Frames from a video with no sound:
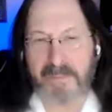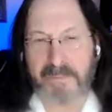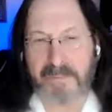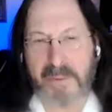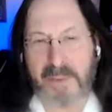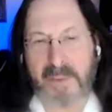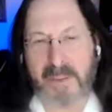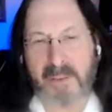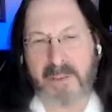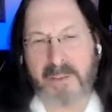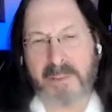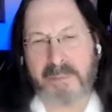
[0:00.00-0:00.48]
the
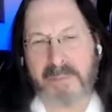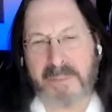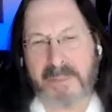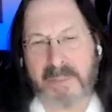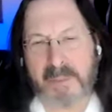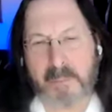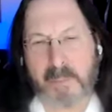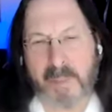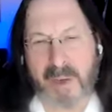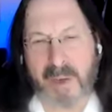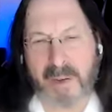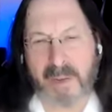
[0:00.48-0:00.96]
feel of
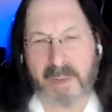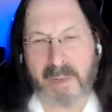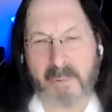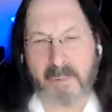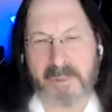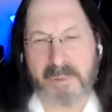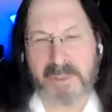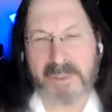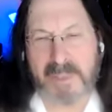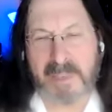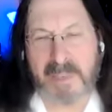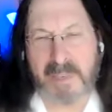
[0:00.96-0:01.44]
this body
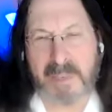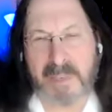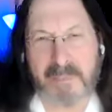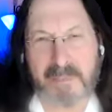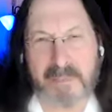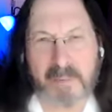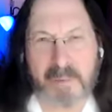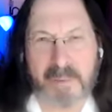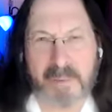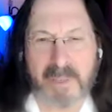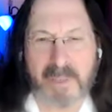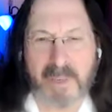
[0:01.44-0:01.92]

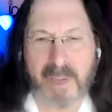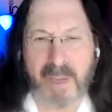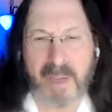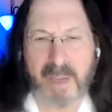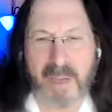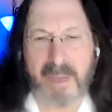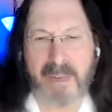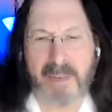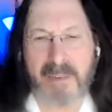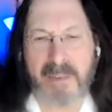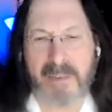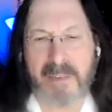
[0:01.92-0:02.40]
received with a
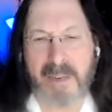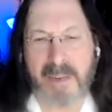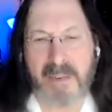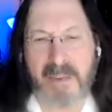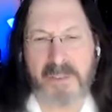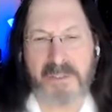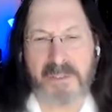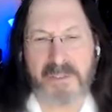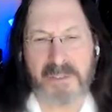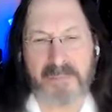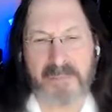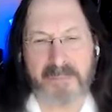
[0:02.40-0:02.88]
kind
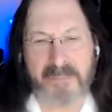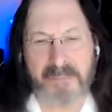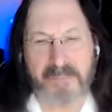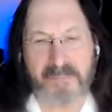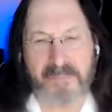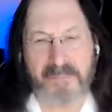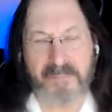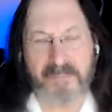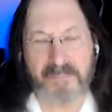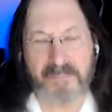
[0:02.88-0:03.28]
attention.